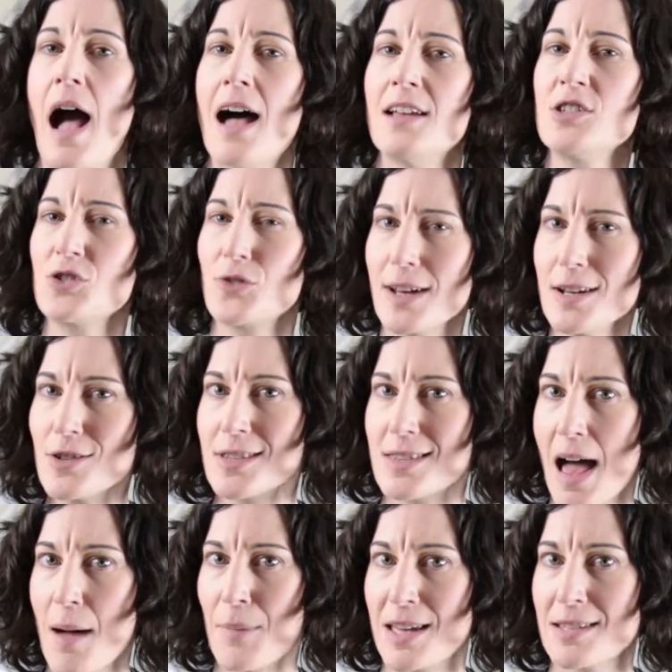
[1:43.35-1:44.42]
As strange as
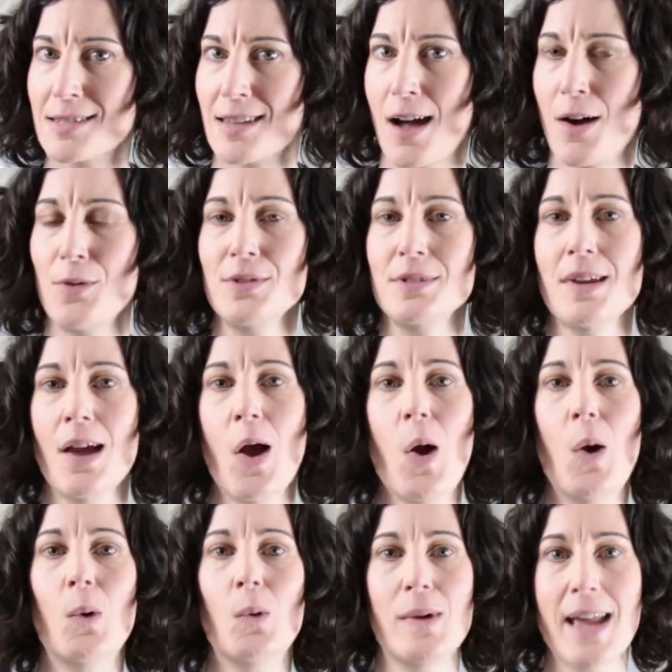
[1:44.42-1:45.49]
that may sound,
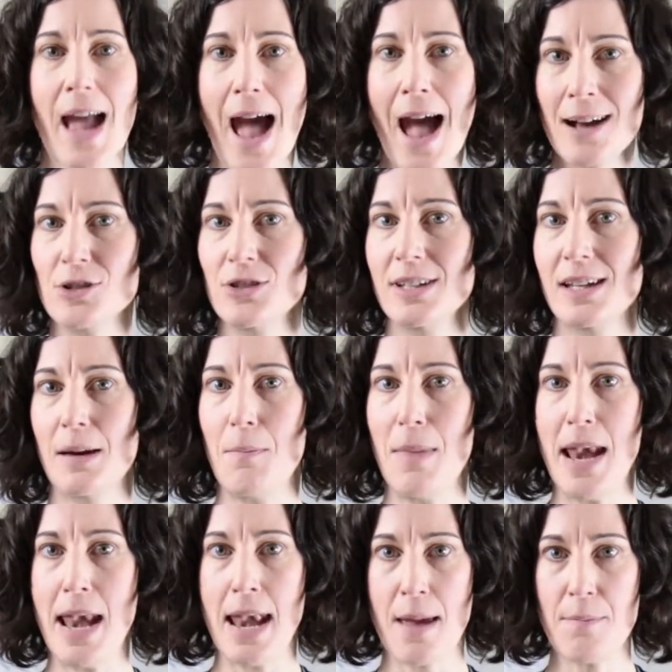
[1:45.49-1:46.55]
we actually can
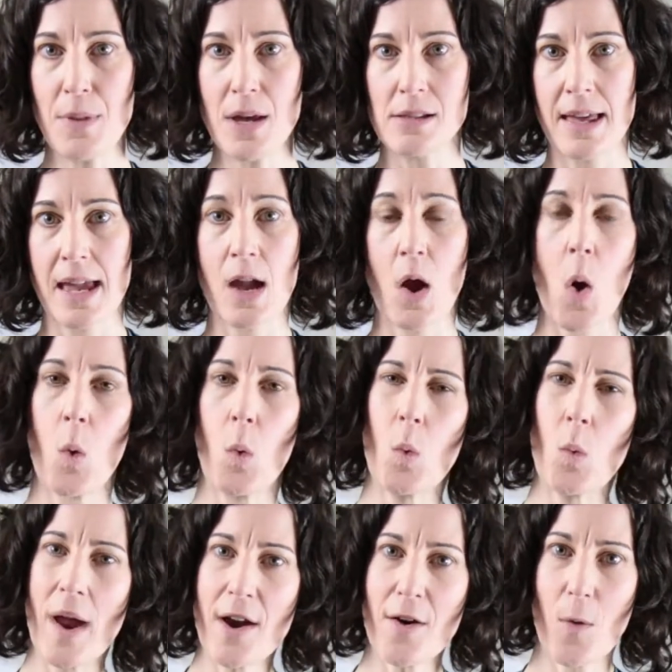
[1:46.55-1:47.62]
manipulate
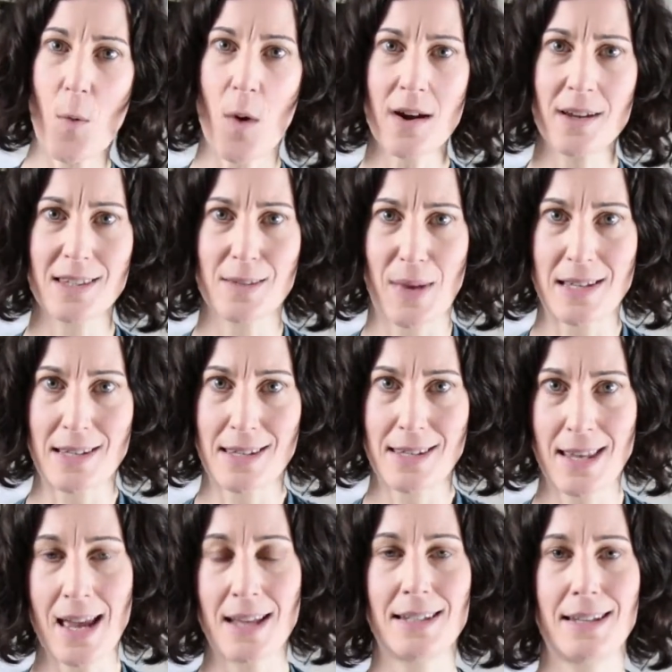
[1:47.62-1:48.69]
where organs may
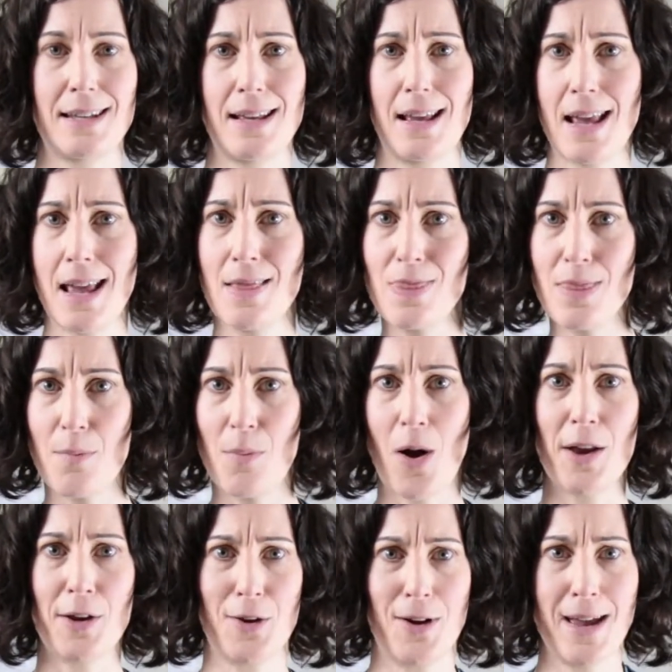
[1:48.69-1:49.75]
sit in the
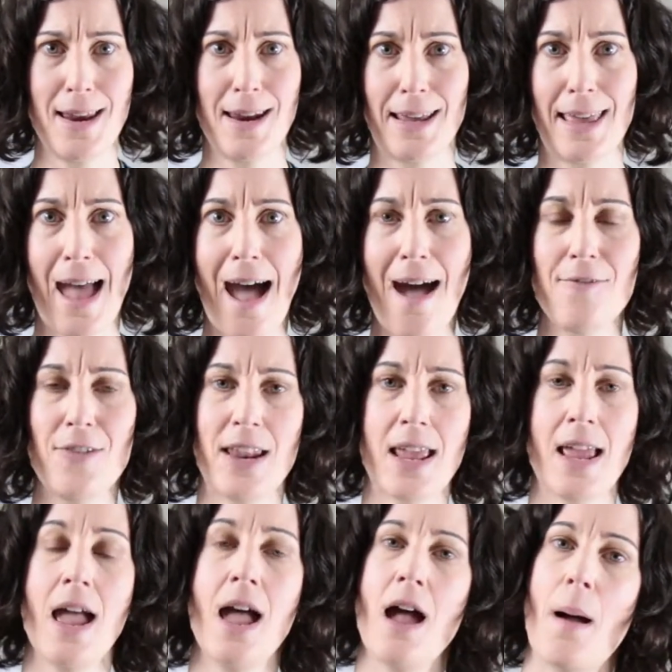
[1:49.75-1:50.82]
body or in a
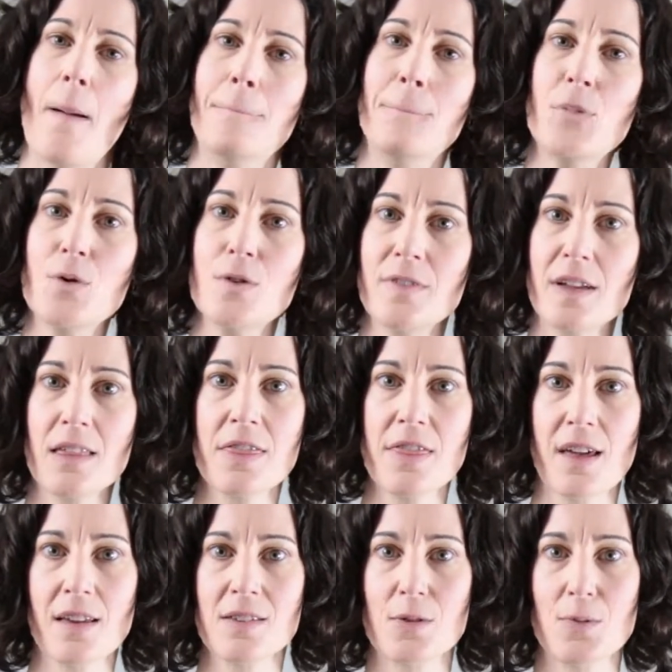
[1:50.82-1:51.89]
cavity, moving
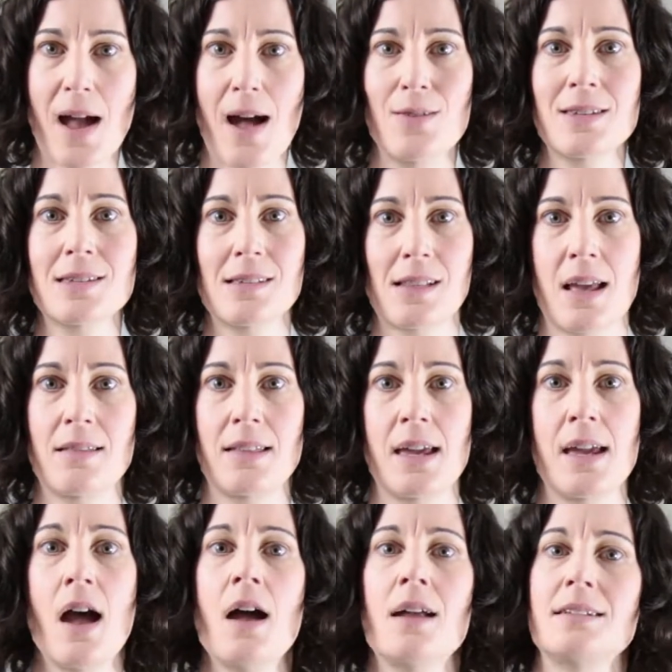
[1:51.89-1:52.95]
things around
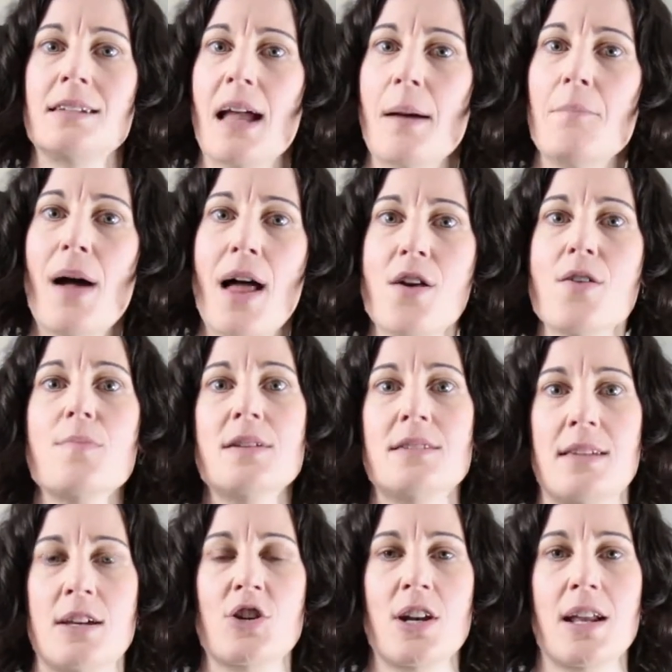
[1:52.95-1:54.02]
slightly to get better
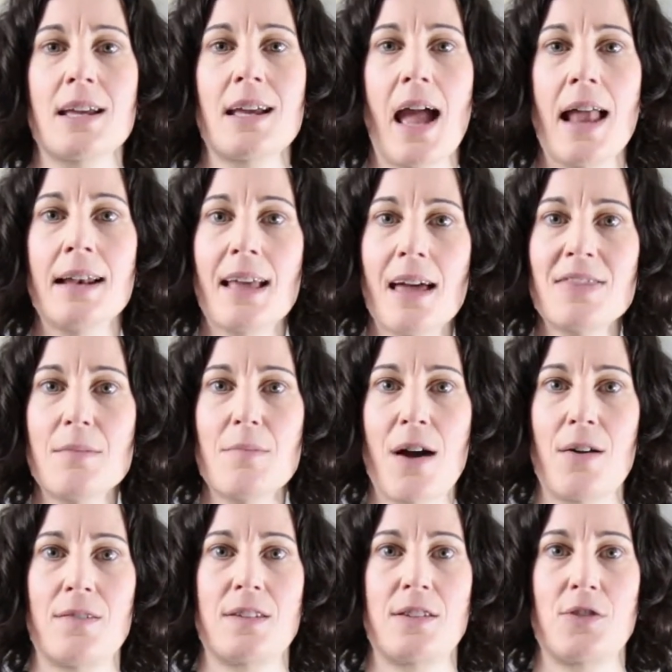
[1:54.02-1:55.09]
positioning and get them out of